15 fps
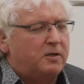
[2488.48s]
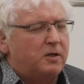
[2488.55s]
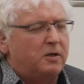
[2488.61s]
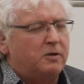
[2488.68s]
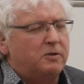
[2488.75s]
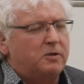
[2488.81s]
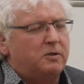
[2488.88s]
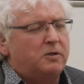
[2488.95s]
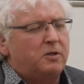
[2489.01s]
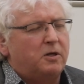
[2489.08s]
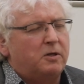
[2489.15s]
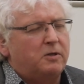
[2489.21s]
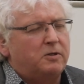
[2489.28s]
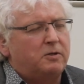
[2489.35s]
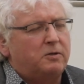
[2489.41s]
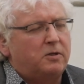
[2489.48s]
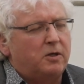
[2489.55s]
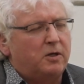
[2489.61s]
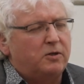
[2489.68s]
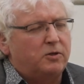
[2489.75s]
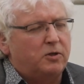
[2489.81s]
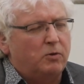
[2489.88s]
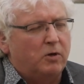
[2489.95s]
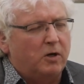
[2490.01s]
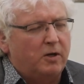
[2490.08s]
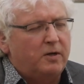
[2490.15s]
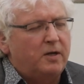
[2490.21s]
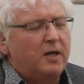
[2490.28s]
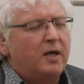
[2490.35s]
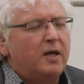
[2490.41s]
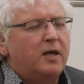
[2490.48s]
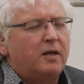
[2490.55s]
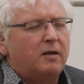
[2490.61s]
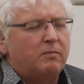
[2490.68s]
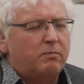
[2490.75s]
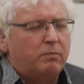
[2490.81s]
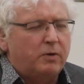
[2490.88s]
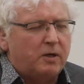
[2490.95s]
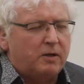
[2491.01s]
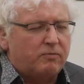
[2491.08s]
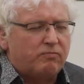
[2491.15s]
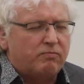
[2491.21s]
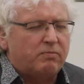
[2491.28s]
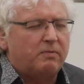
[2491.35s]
turns turns turns you on, but